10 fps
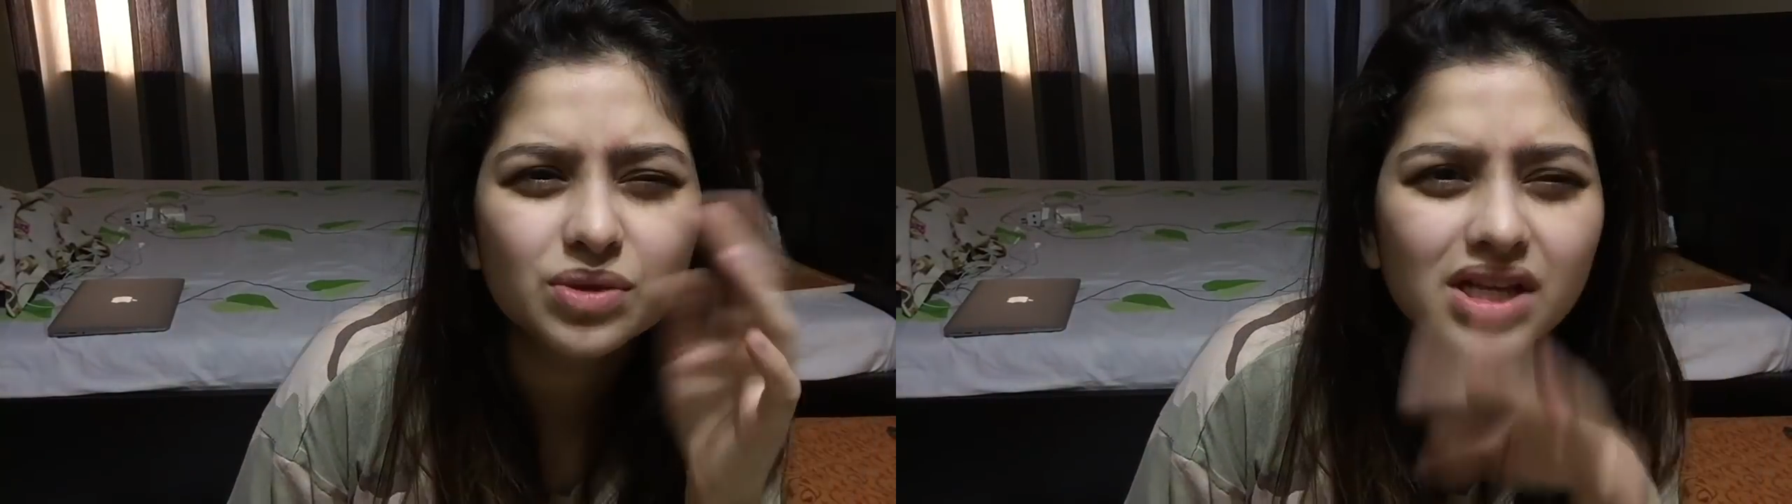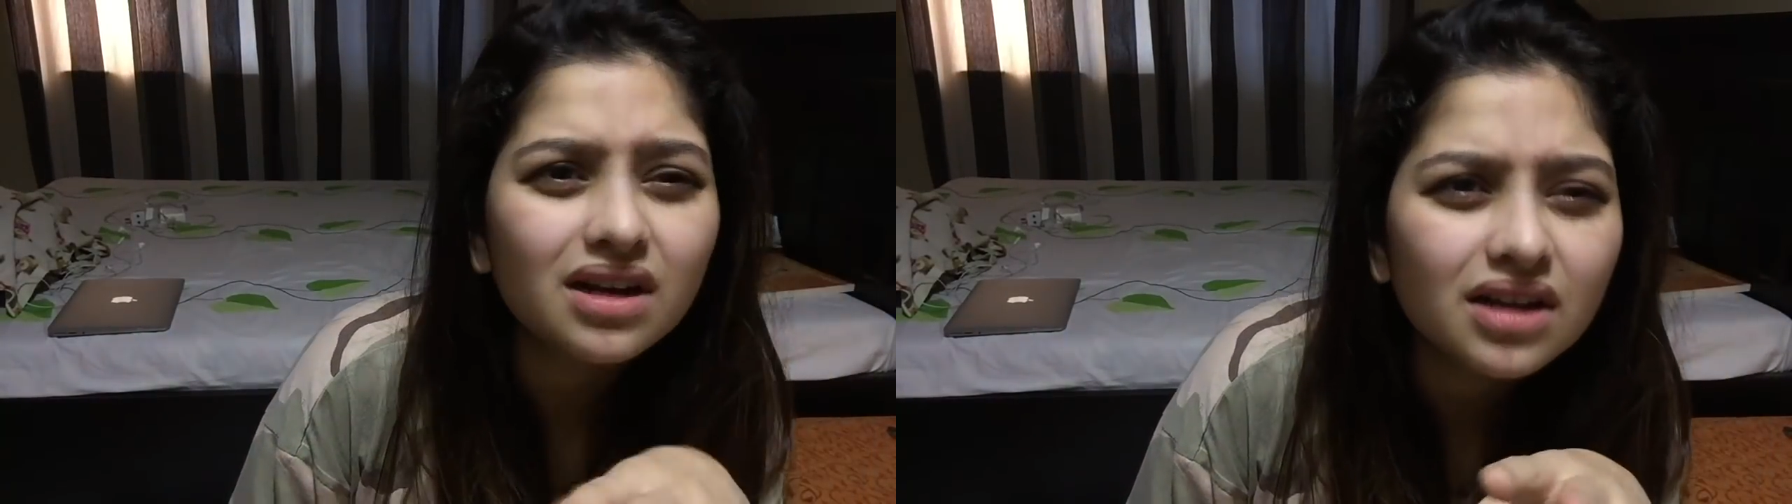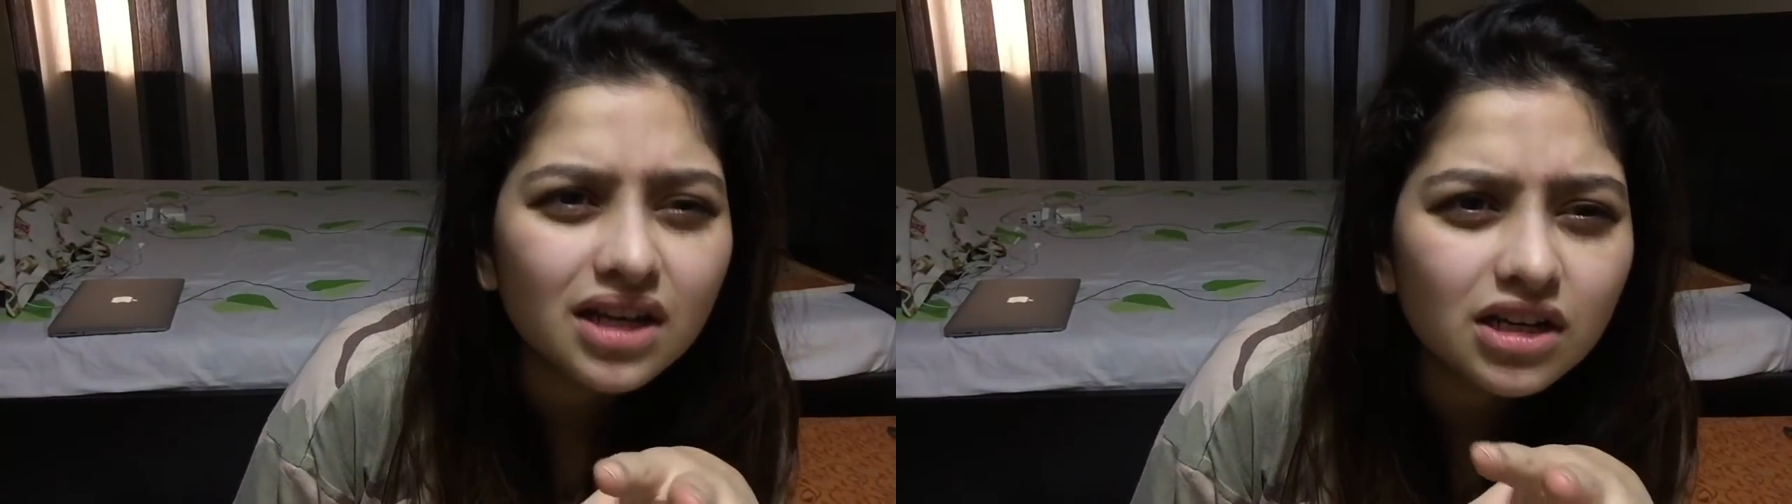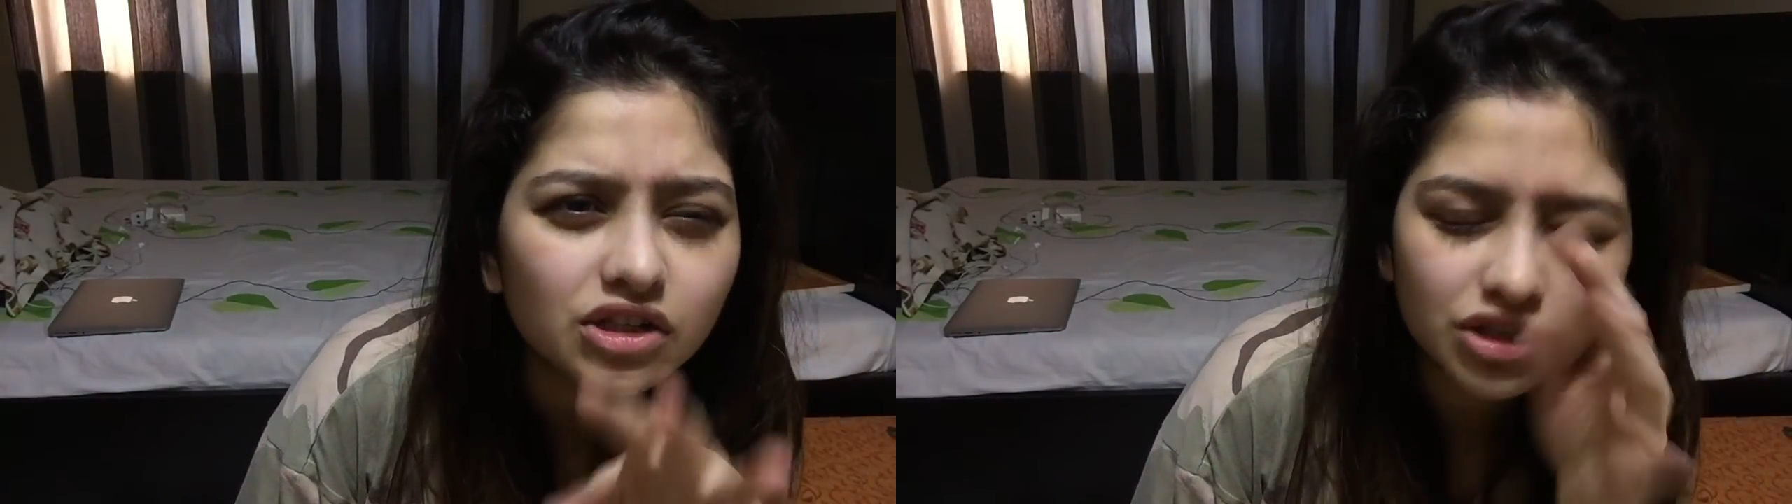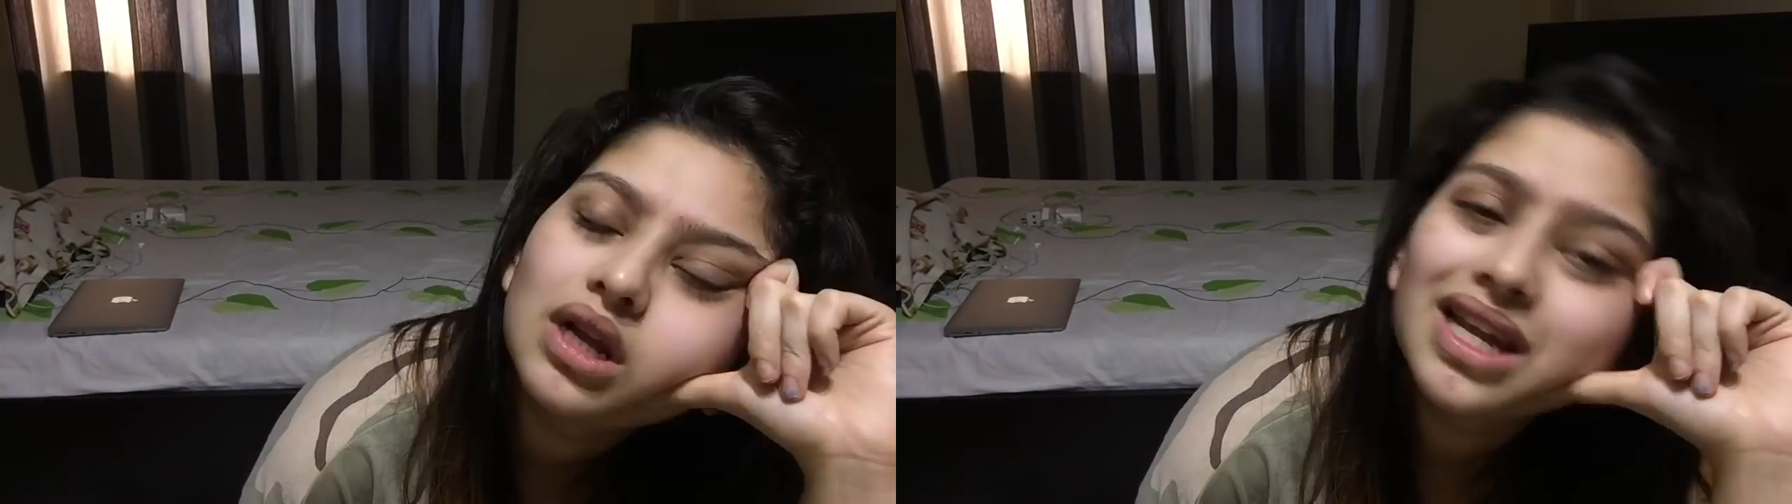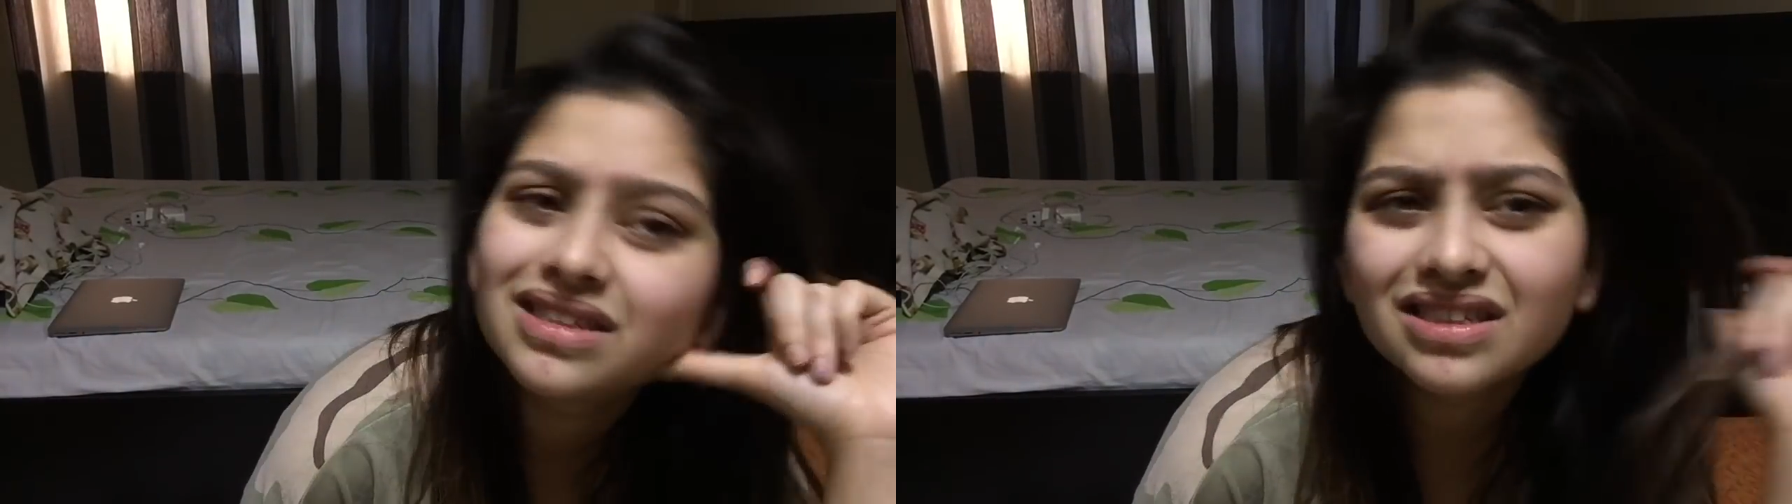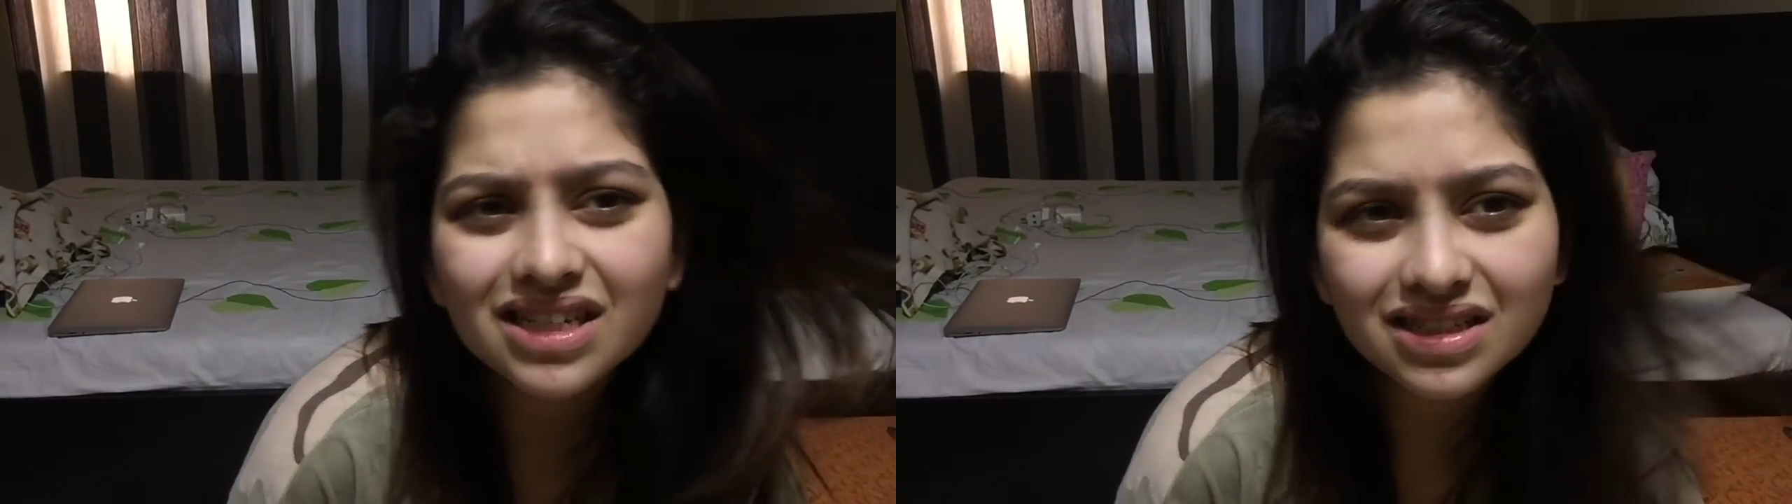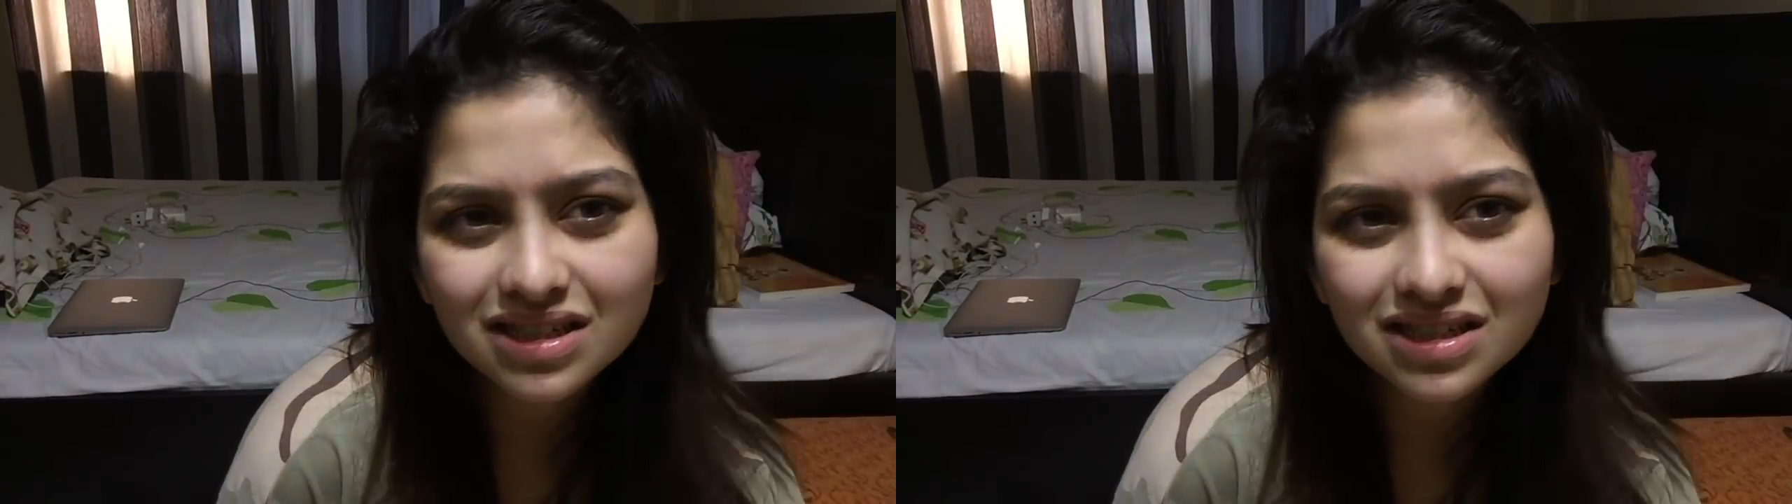Was that English? Let's get